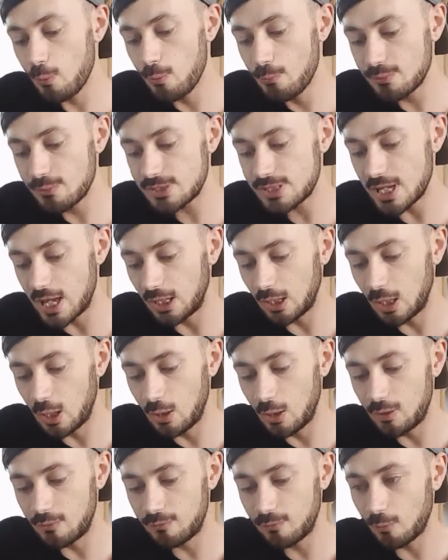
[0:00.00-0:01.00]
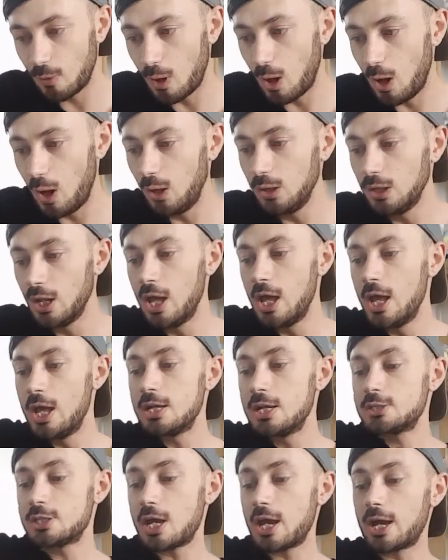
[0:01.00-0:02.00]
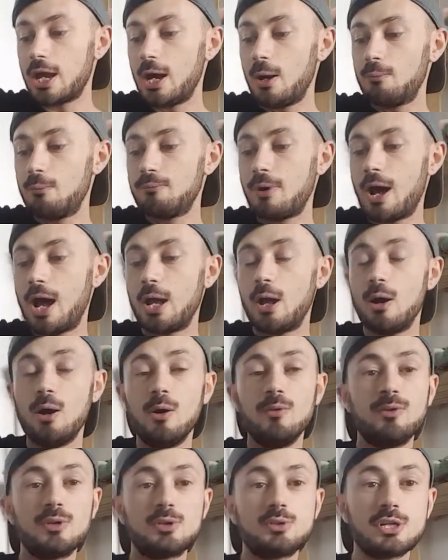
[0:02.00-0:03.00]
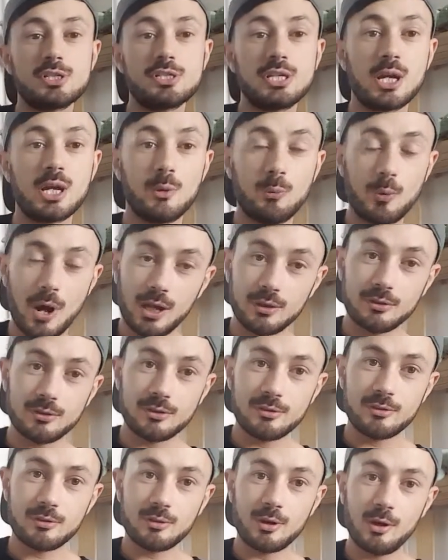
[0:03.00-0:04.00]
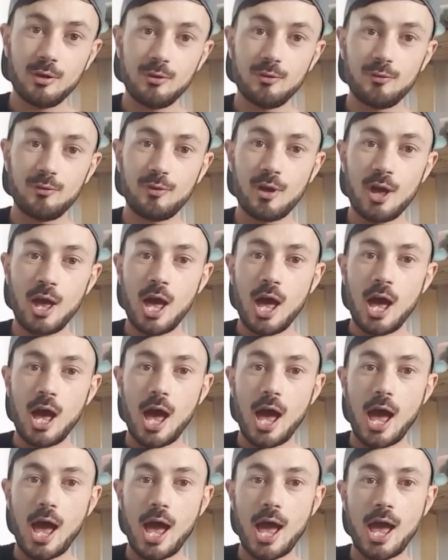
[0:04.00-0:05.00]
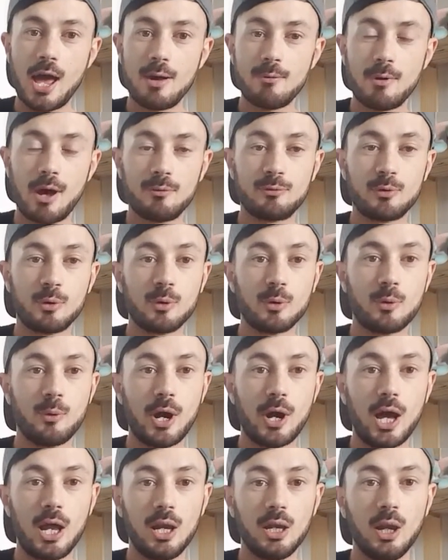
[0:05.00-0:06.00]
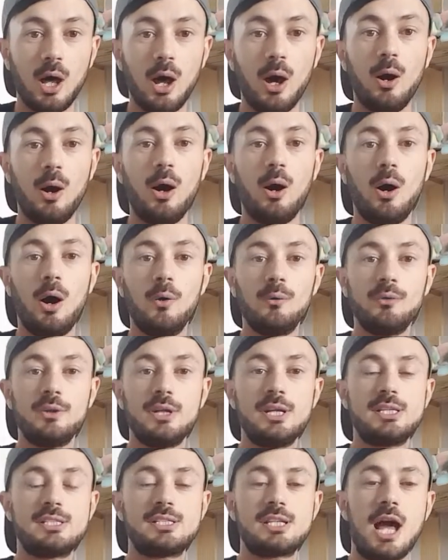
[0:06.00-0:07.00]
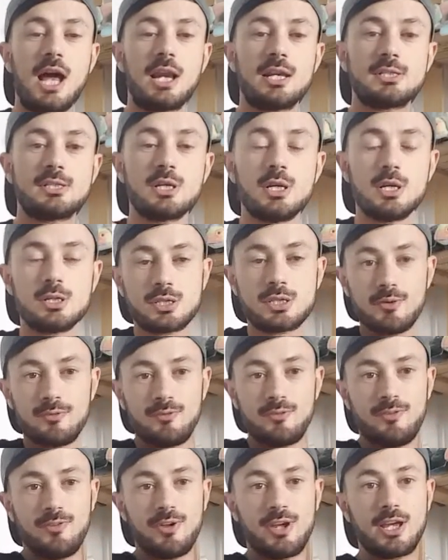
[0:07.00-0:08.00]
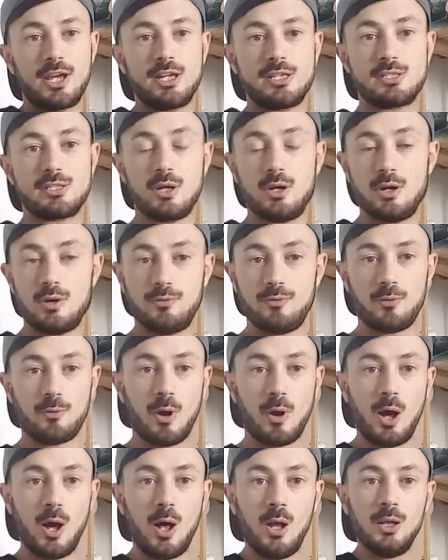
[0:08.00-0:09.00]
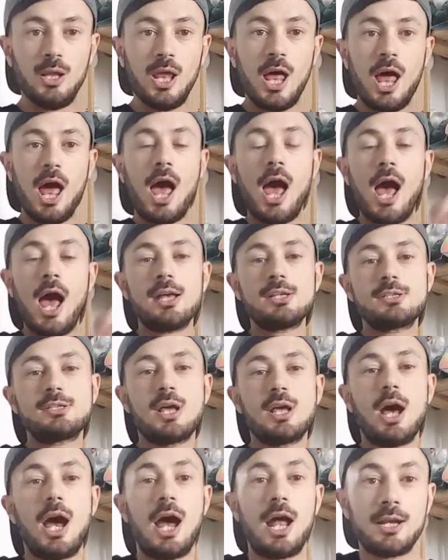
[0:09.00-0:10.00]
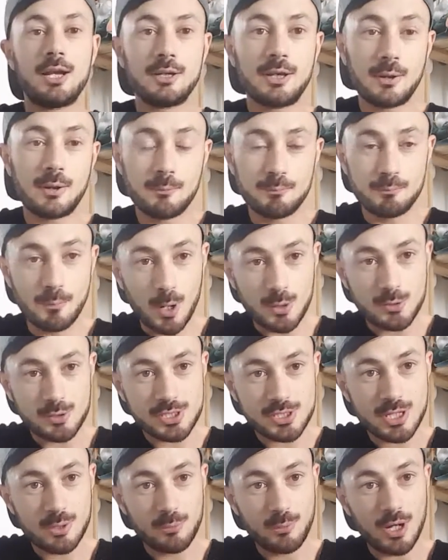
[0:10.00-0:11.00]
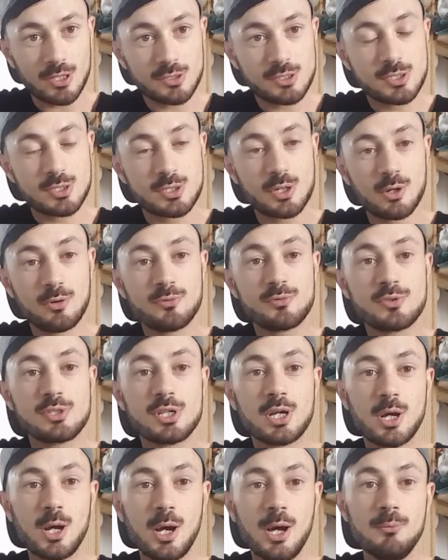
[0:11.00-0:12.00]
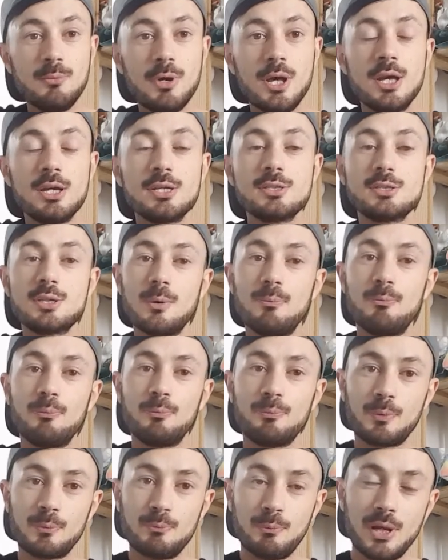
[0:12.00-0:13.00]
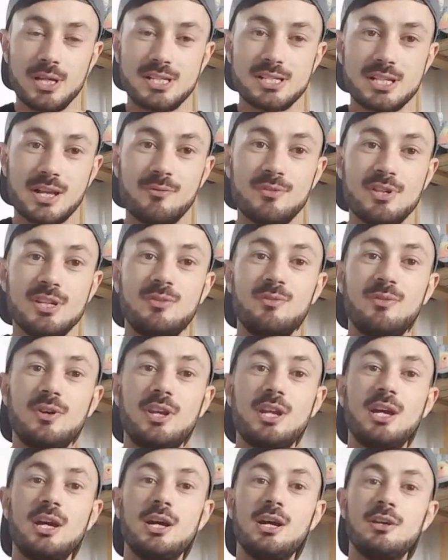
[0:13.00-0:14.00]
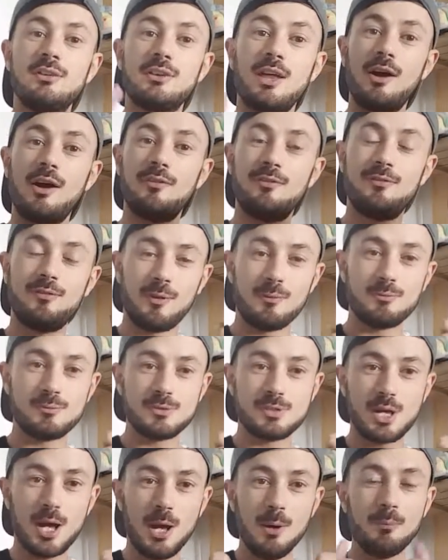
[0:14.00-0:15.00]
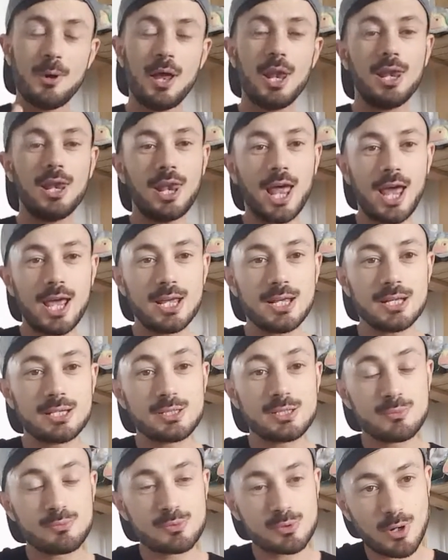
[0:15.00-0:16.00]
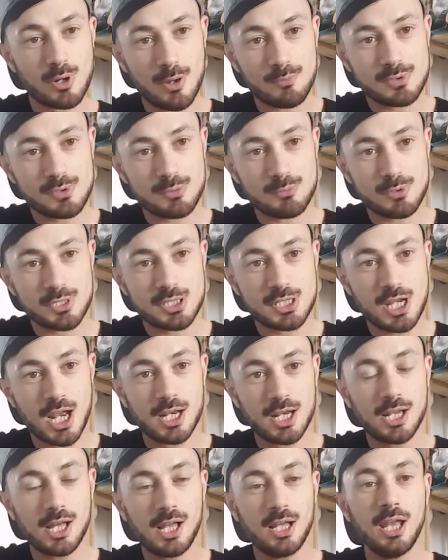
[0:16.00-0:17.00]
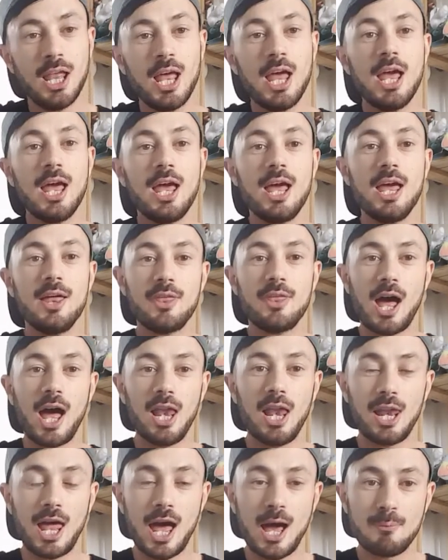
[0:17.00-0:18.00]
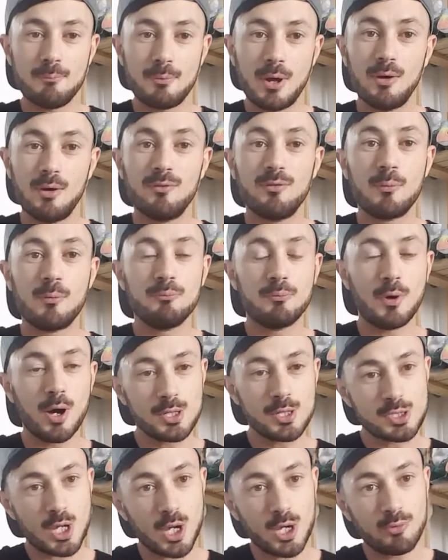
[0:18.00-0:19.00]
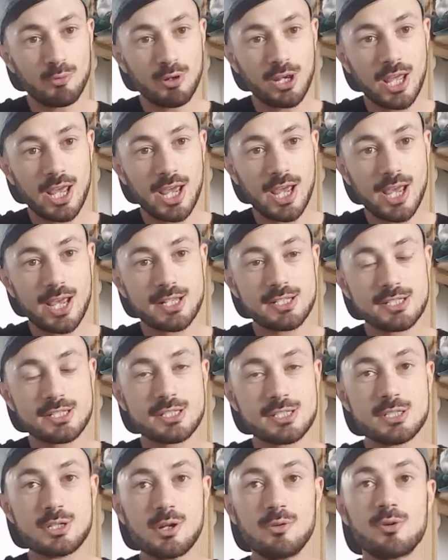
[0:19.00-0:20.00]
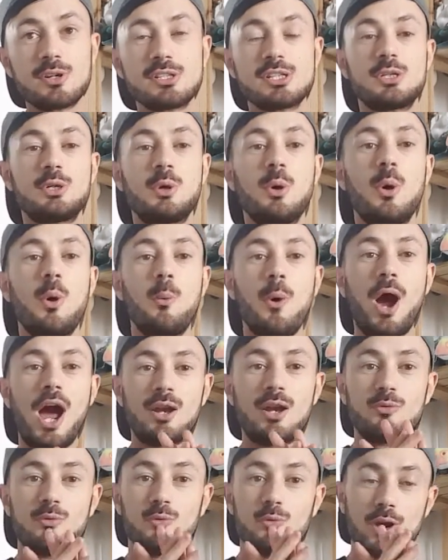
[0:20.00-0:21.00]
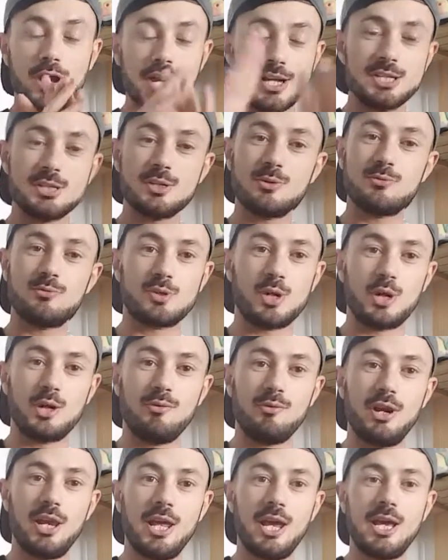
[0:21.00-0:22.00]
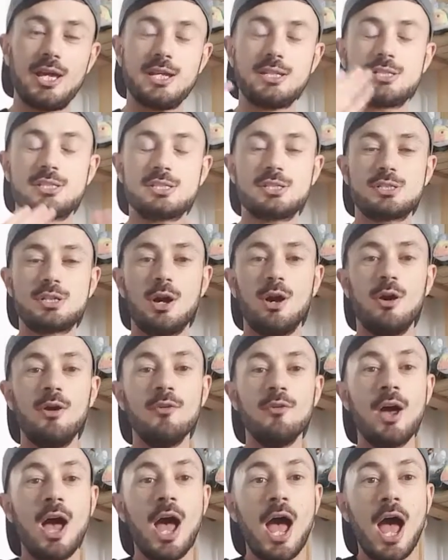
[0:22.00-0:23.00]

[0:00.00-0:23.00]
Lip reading: Mattel overall. Check out my other Jurassic World stuff. I've done quite a lot on these dinosaurs and figures overall, so, and more Jurassic World stuff to come. So please give this video a thumbs up, like, subscribe to my channel, hit that alarm bell for more toy related stuff, because I do a wide range of toy related stuff.